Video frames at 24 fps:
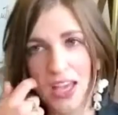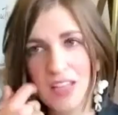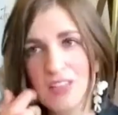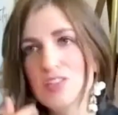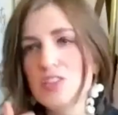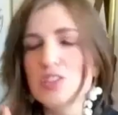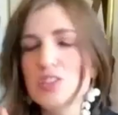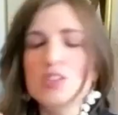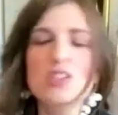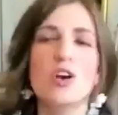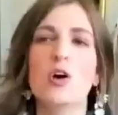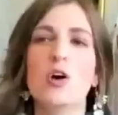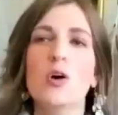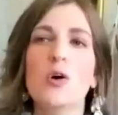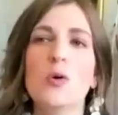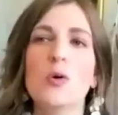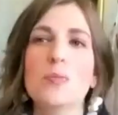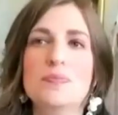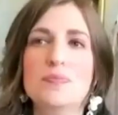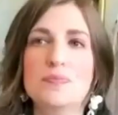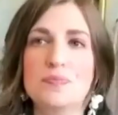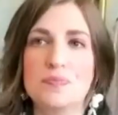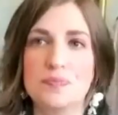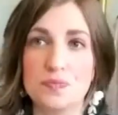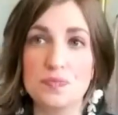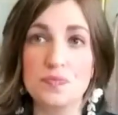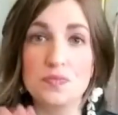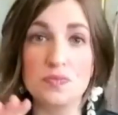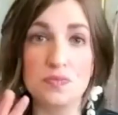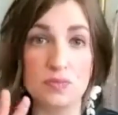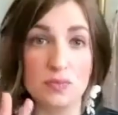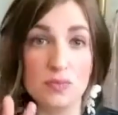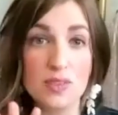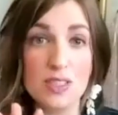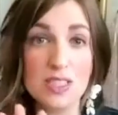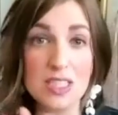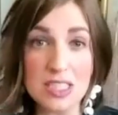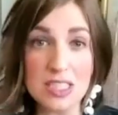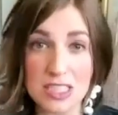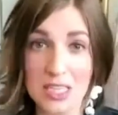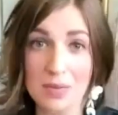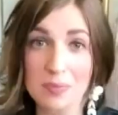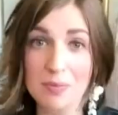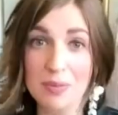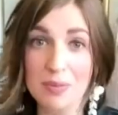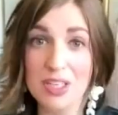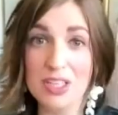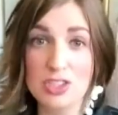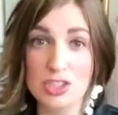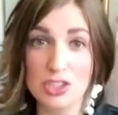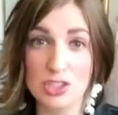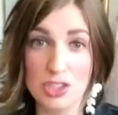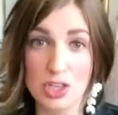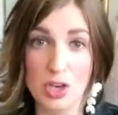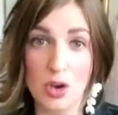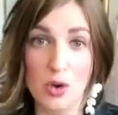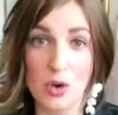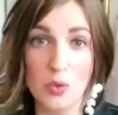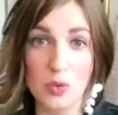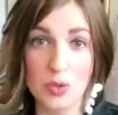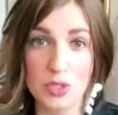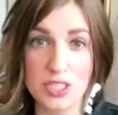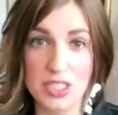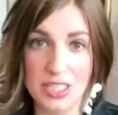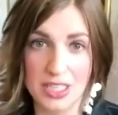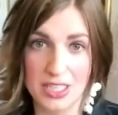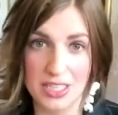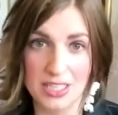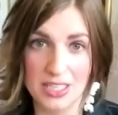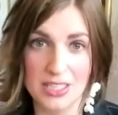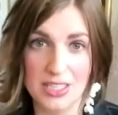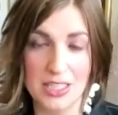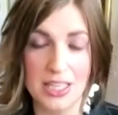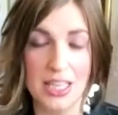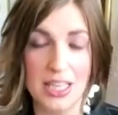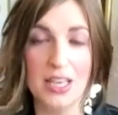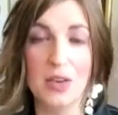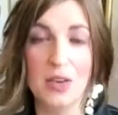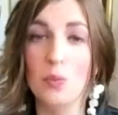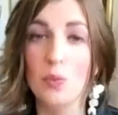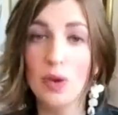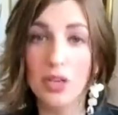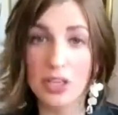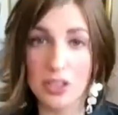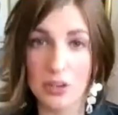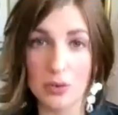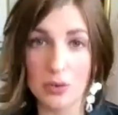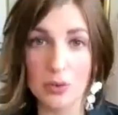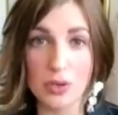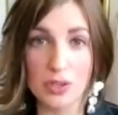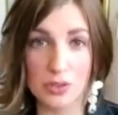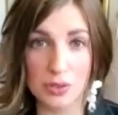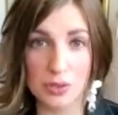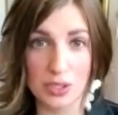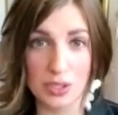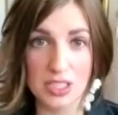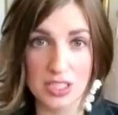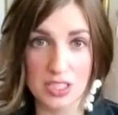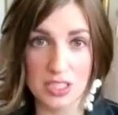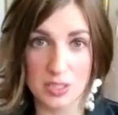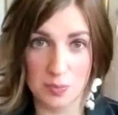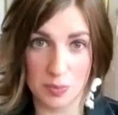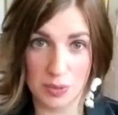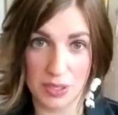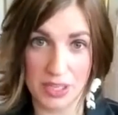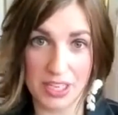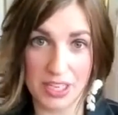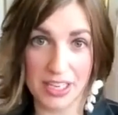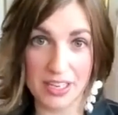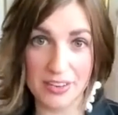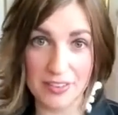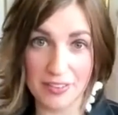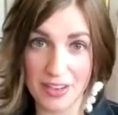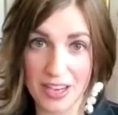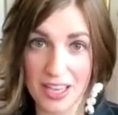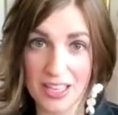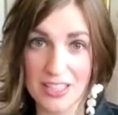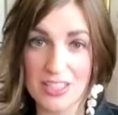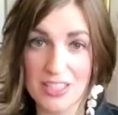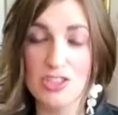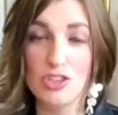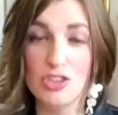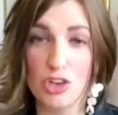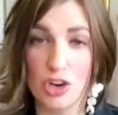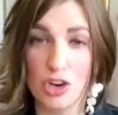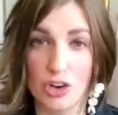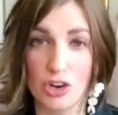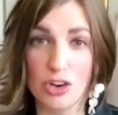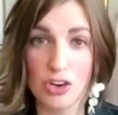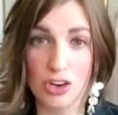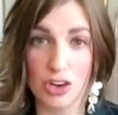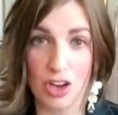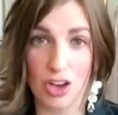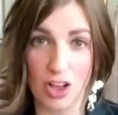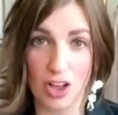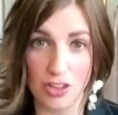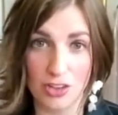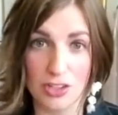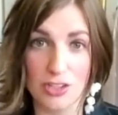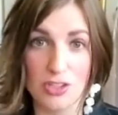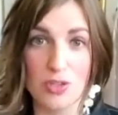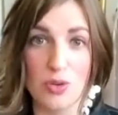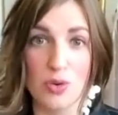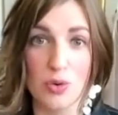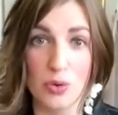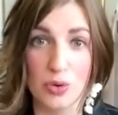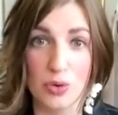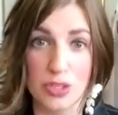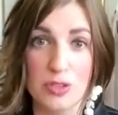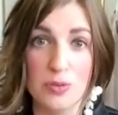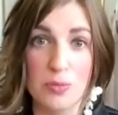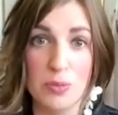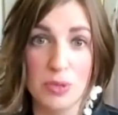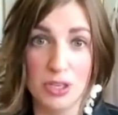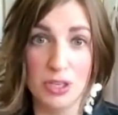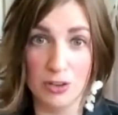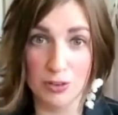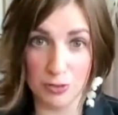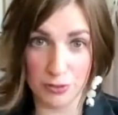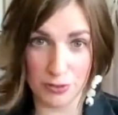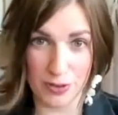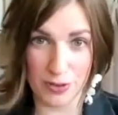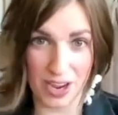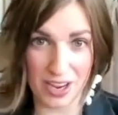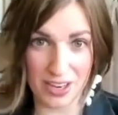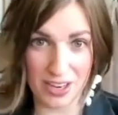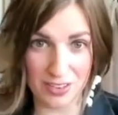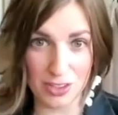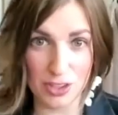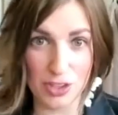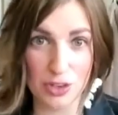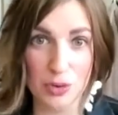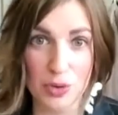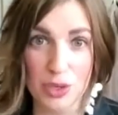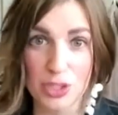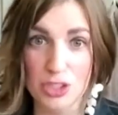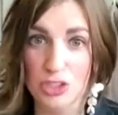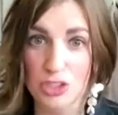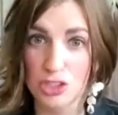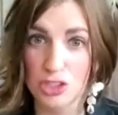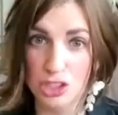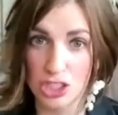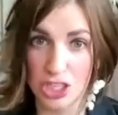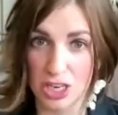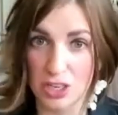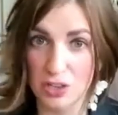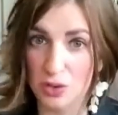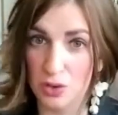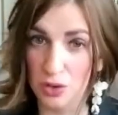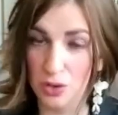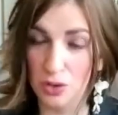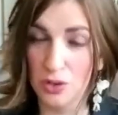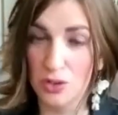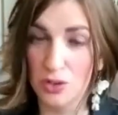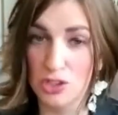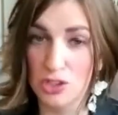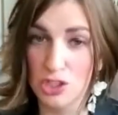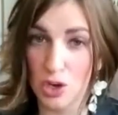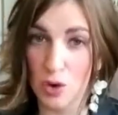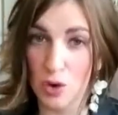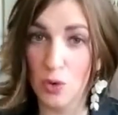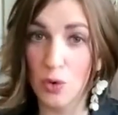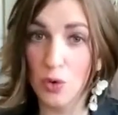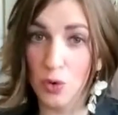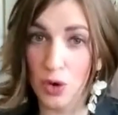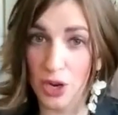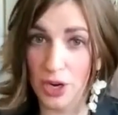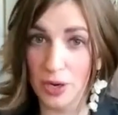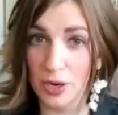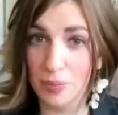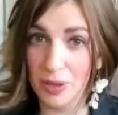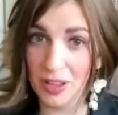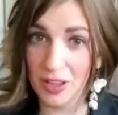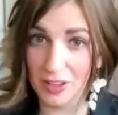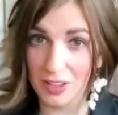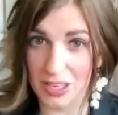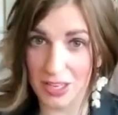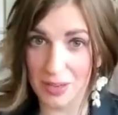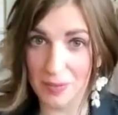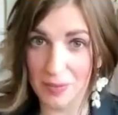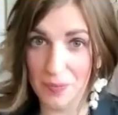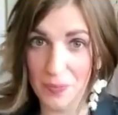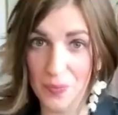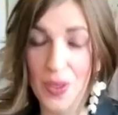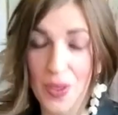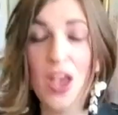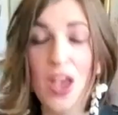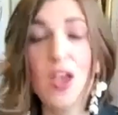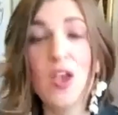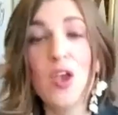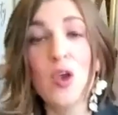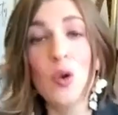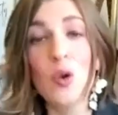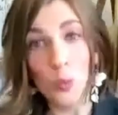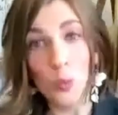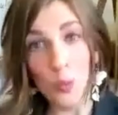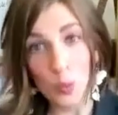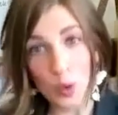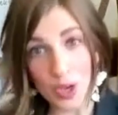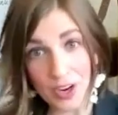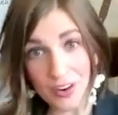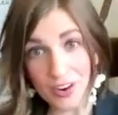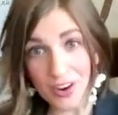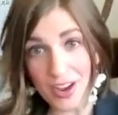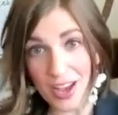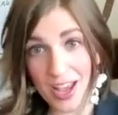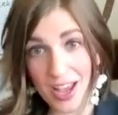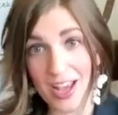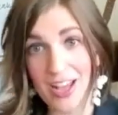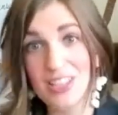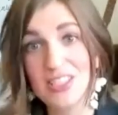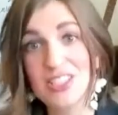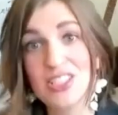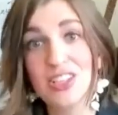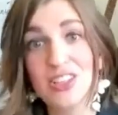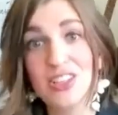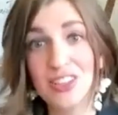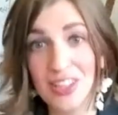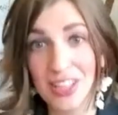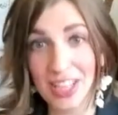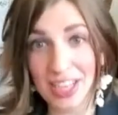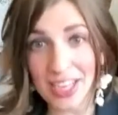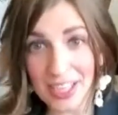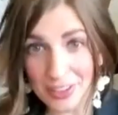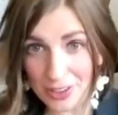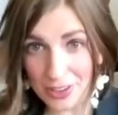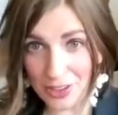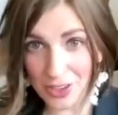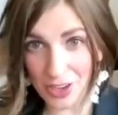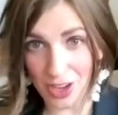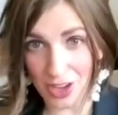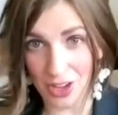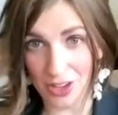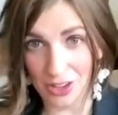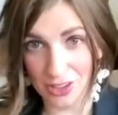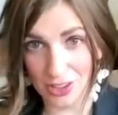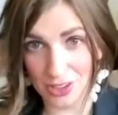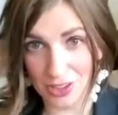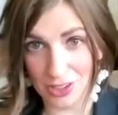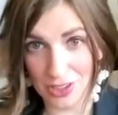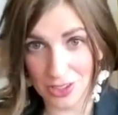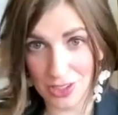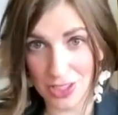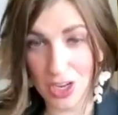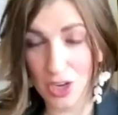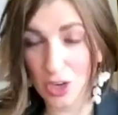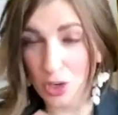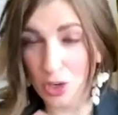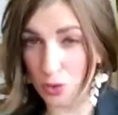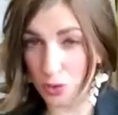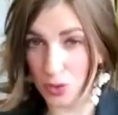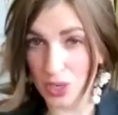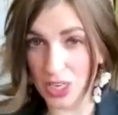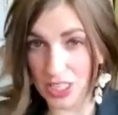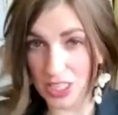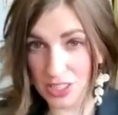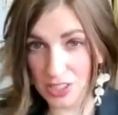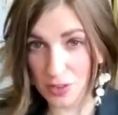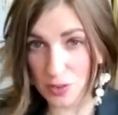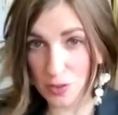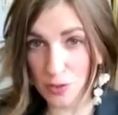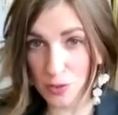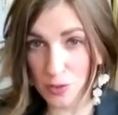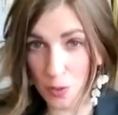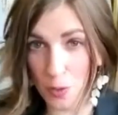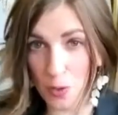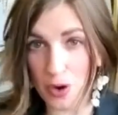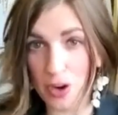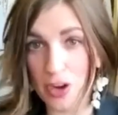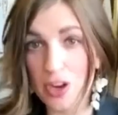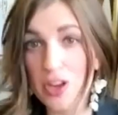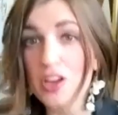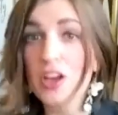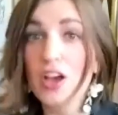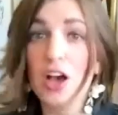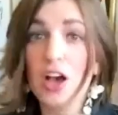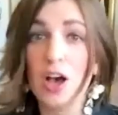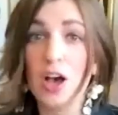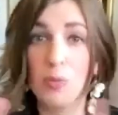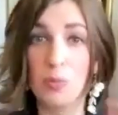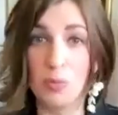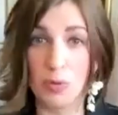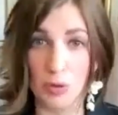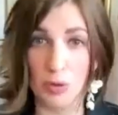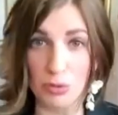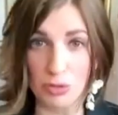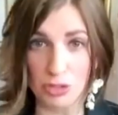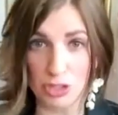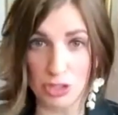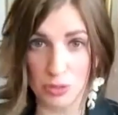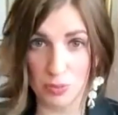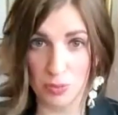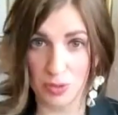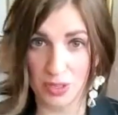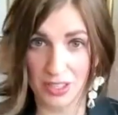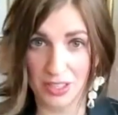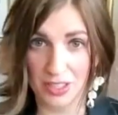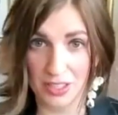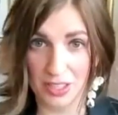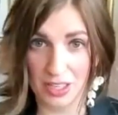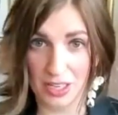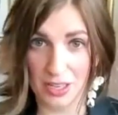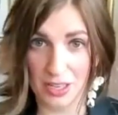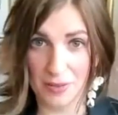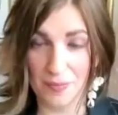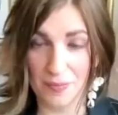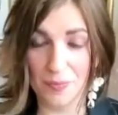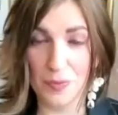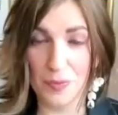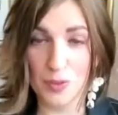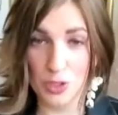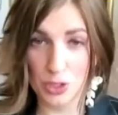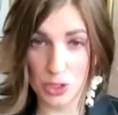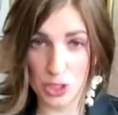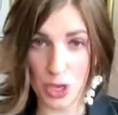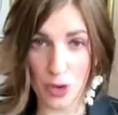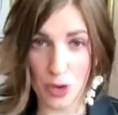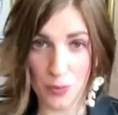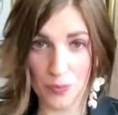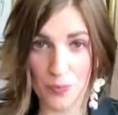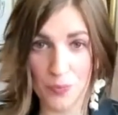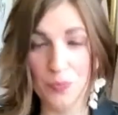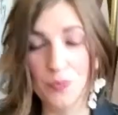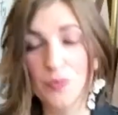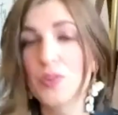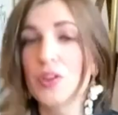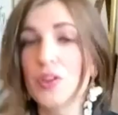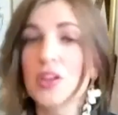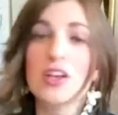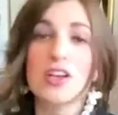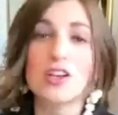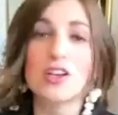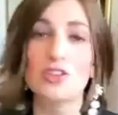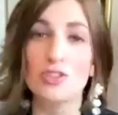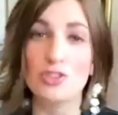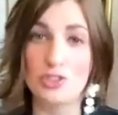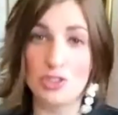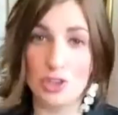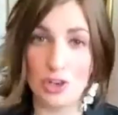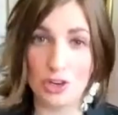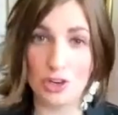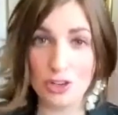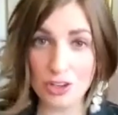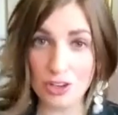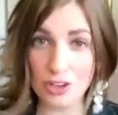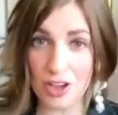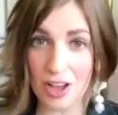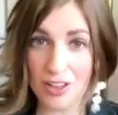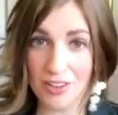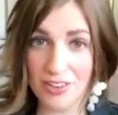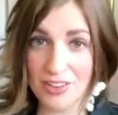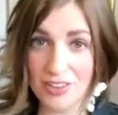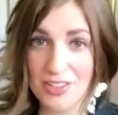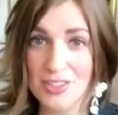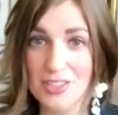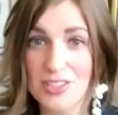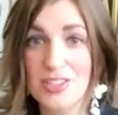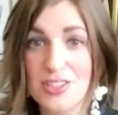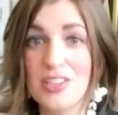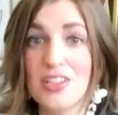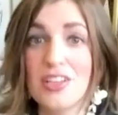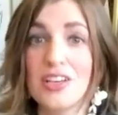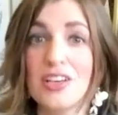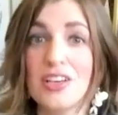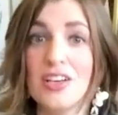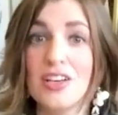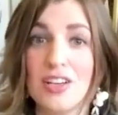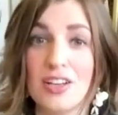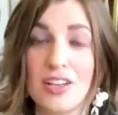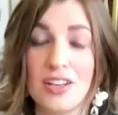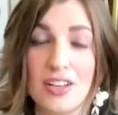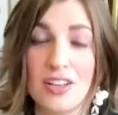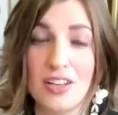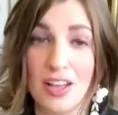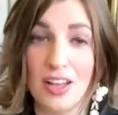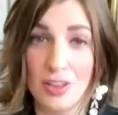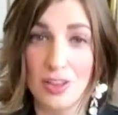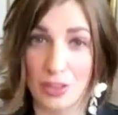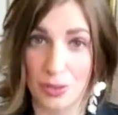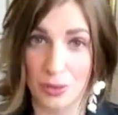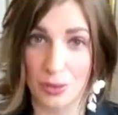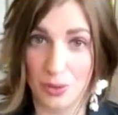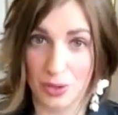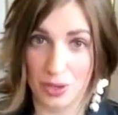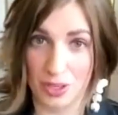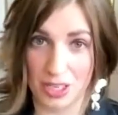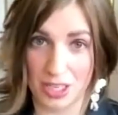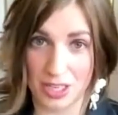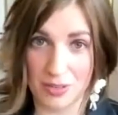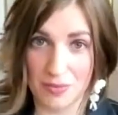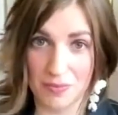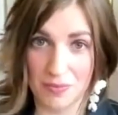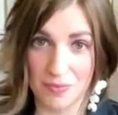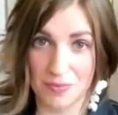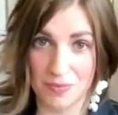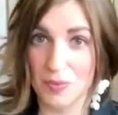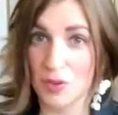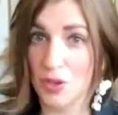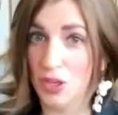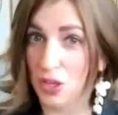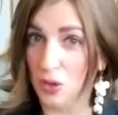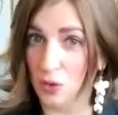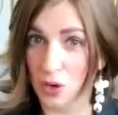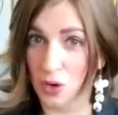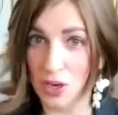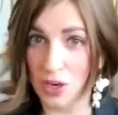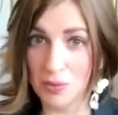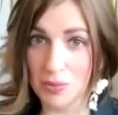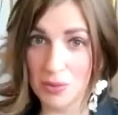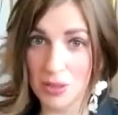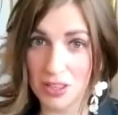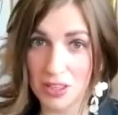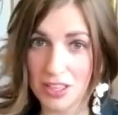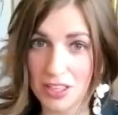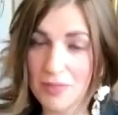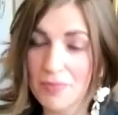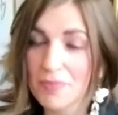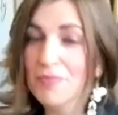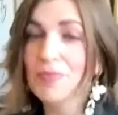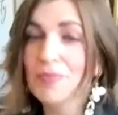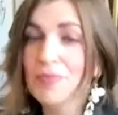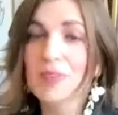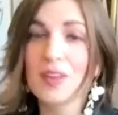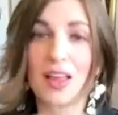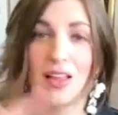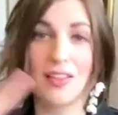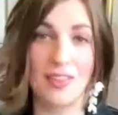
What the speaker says: And so something to note is like when you are doing a speaking event, darker colors are going to be your friend. They're going to show credibility, whereas lighter colors are great for approachability. So, darker colors, authority and credibility.